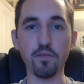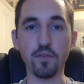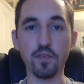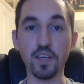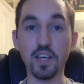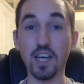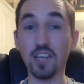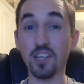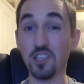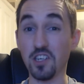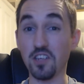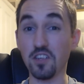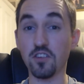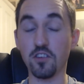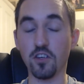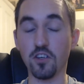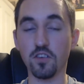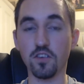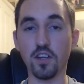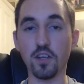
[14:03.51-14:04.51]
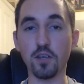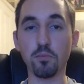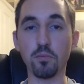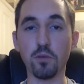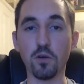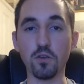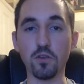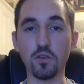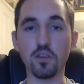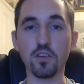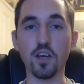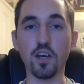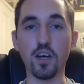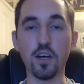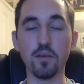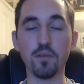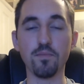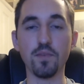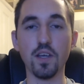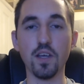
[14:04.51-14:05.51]
having gadgets just like Bond's
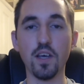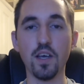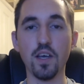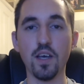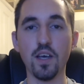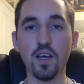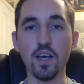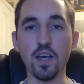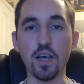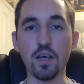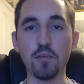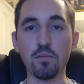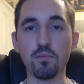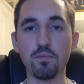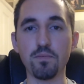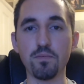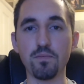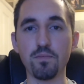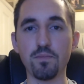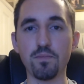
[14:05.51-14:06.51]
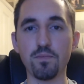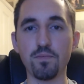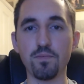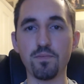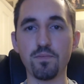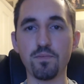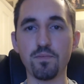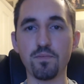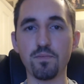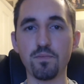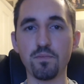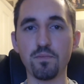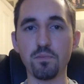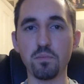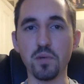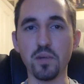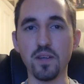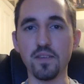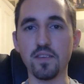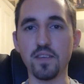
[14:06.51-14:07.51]
car.
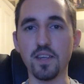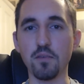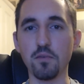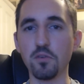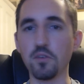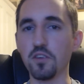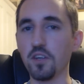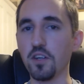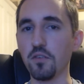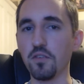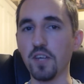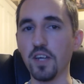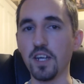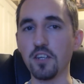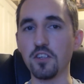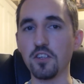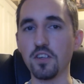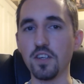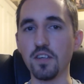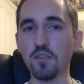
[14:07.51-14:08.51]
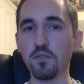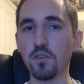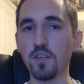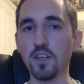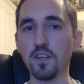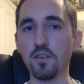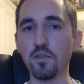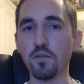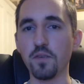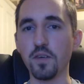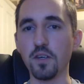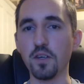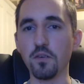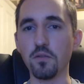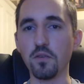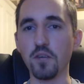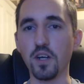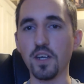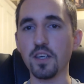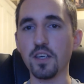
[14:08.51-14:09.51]
But there was no danger. It didn't
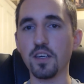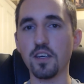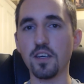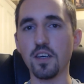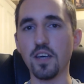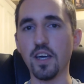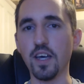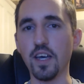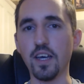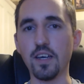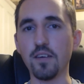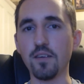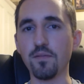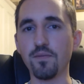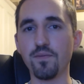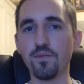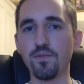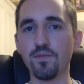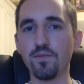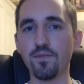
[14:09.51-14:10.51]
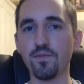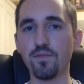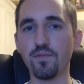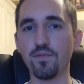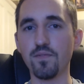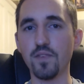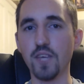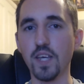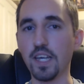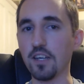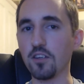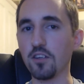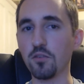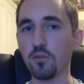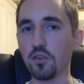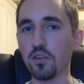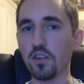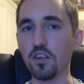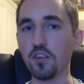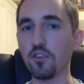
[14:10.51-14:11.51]
feel like
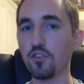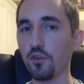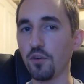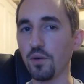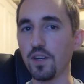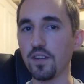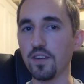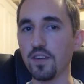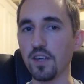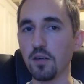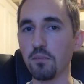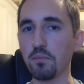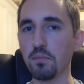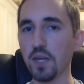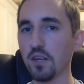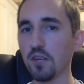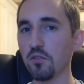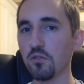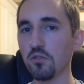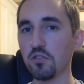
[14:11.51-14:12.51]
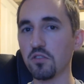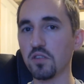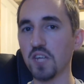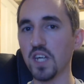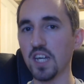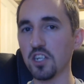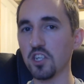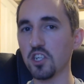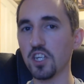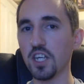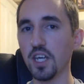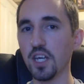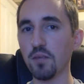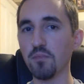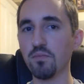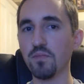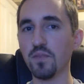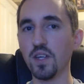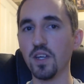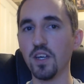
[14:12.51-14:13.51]
Hinks was going to do anything about catching
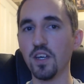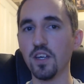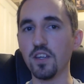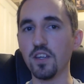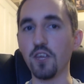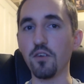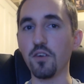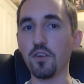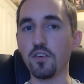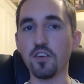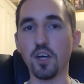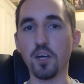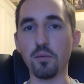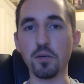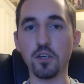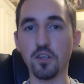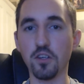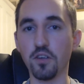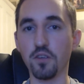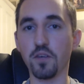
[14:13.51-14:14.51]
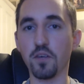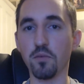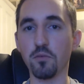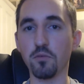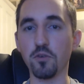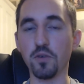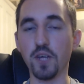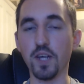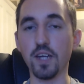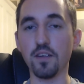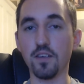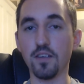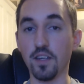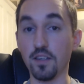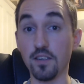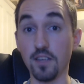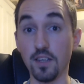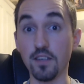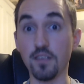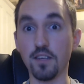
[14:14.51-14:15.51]
him. The only time it could have come to an end,
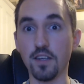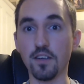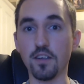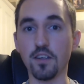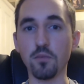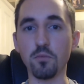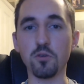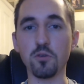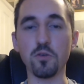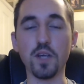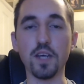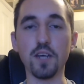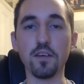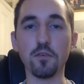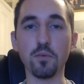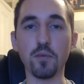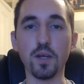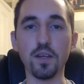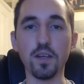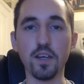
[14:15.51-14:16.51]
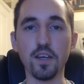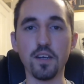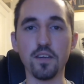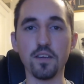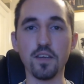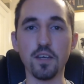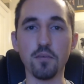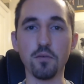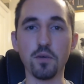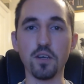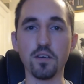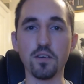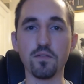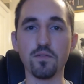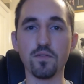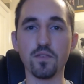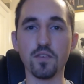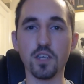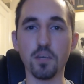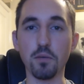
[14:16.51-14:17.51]
as it did come to an end, when they were
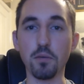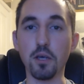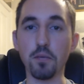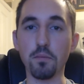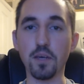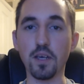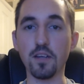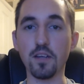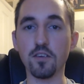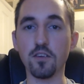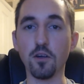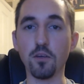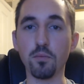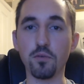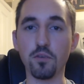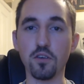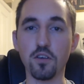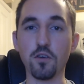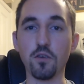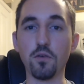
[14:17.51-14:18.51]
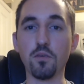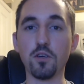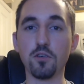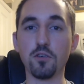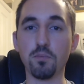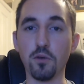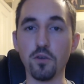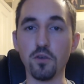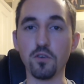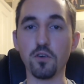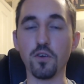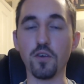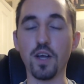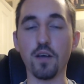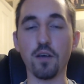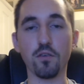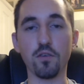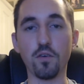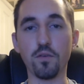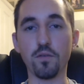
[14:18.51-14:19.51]
coming up against an obstacle which Bond got
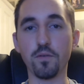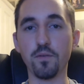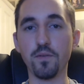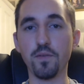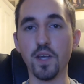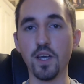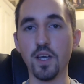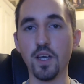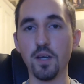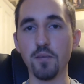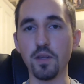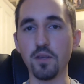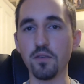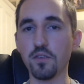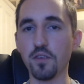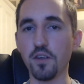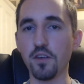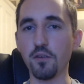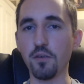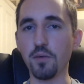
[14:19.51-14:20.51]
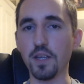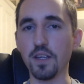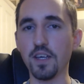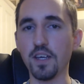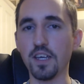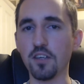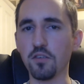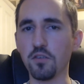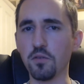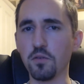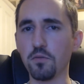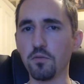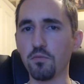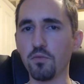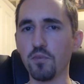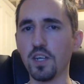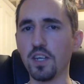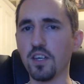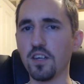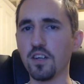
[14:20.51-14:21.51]
out of. But that was the only way that Hinks
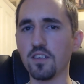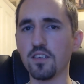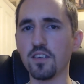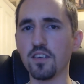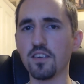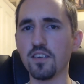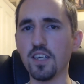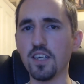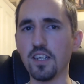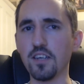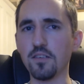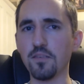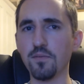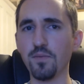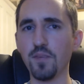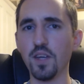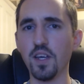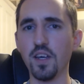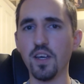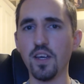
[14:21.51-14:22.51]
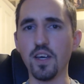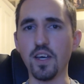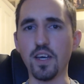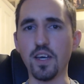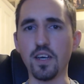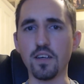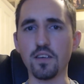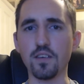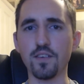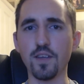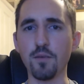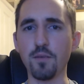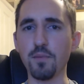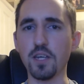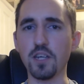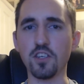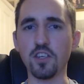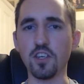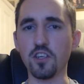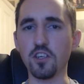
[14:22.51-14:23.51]
was really going to succeed, because they're
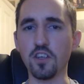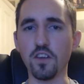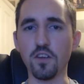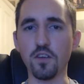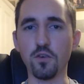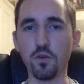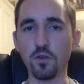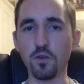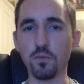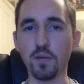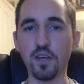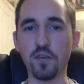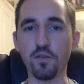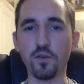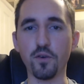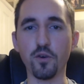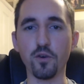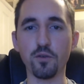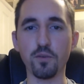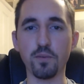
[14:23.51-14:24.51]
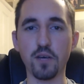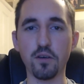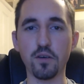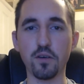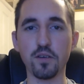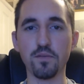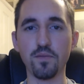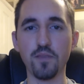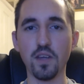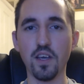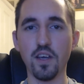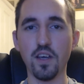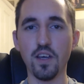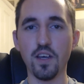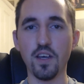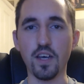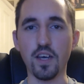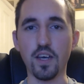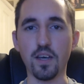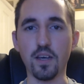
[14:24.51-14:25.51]
matching each other horsepower for horsepower,
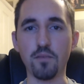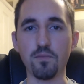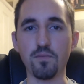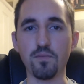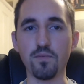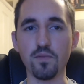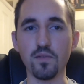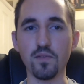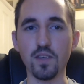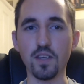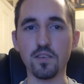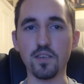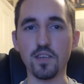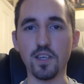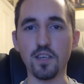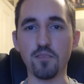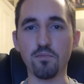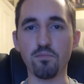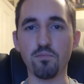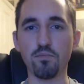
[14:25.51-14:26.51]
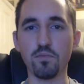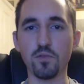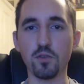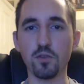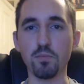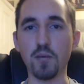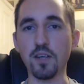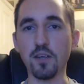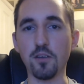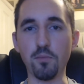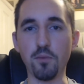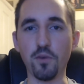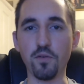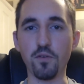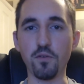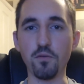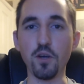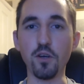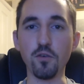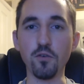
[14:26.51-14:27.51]
unless he smacked him
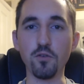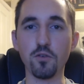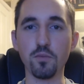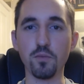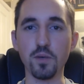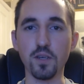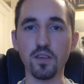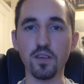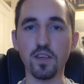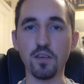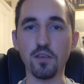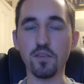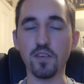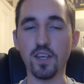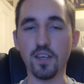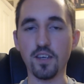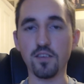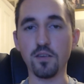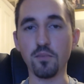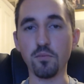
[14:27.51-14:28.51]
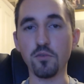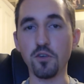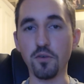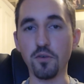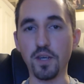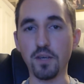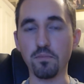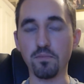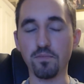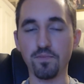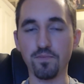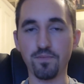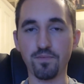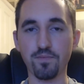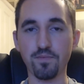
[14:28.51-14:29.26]
off the road, but that would take some doing.